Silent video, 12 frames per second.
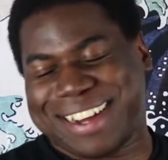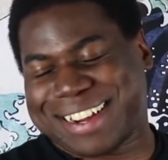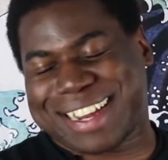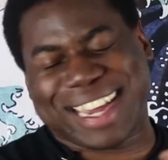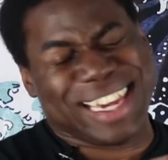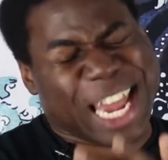
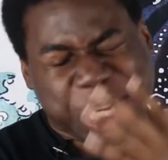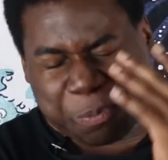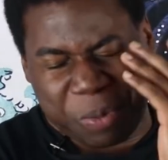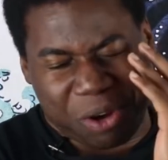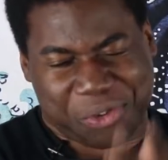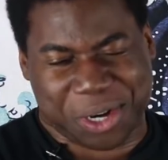Okay, let's
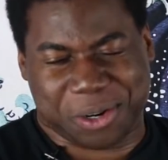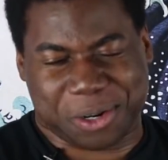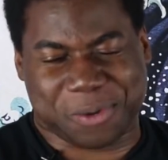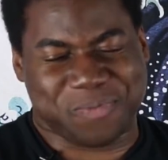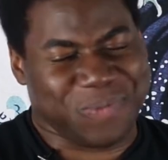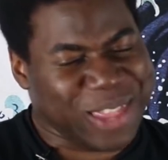be
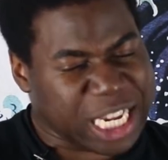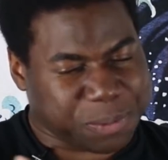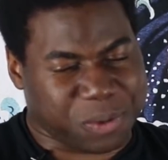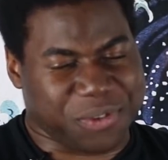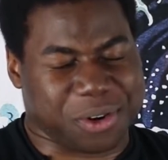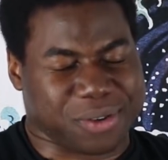
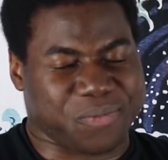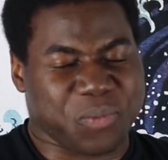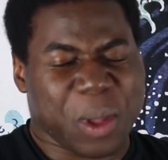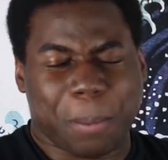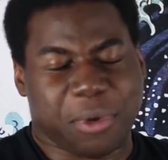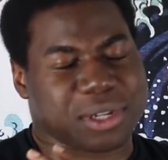real.
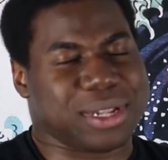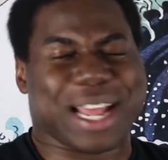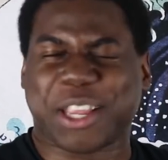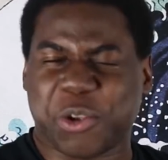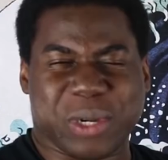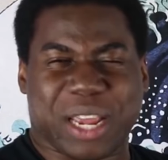Most
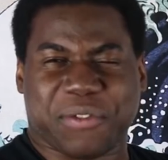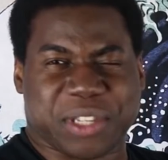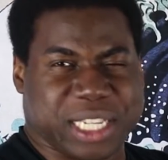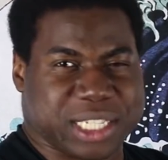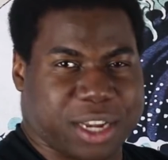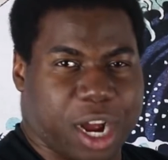likely you will never
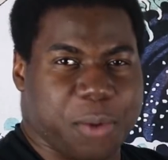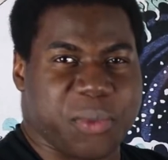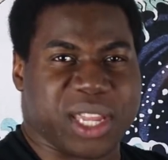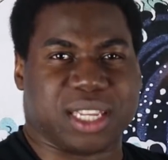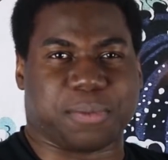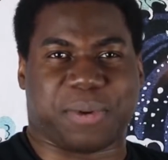see this card
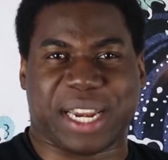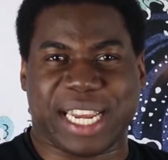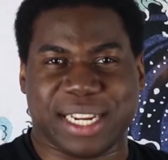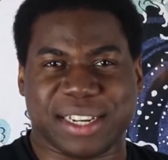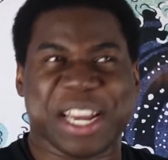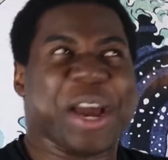being
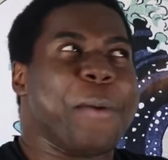played.